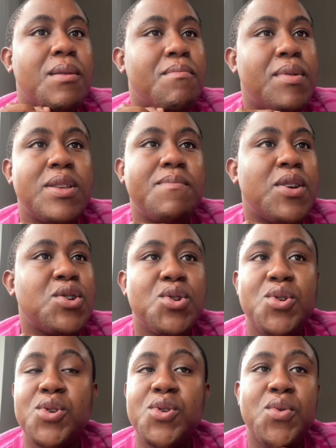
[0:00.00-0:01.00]
please make sure
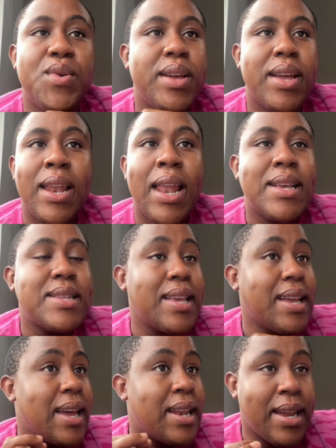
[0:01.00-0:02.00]
you know elastic and